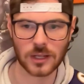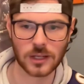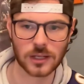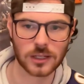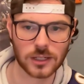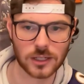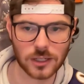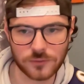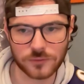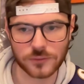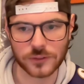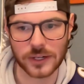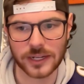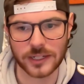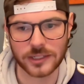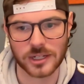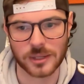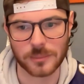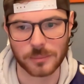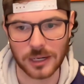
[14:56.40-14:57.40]
Good for
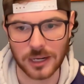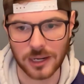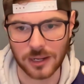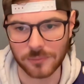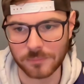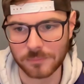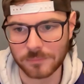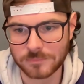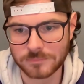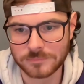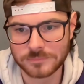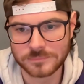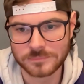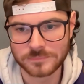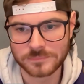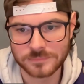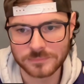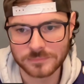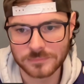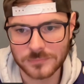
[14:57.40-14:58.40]
A.J. Brown.
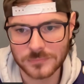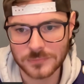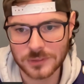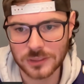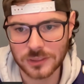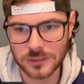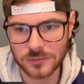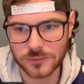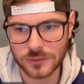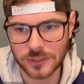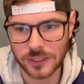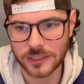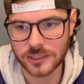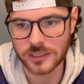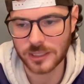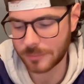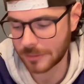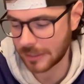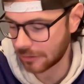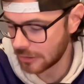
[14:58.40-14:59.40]
Good for A.J.
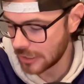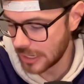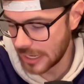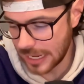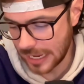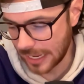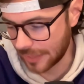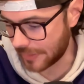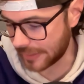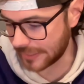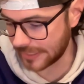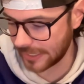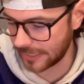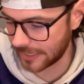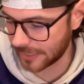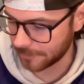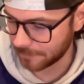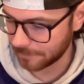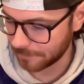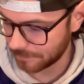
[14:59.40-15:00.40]
Brown. And they need
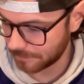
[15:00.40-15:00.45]
it.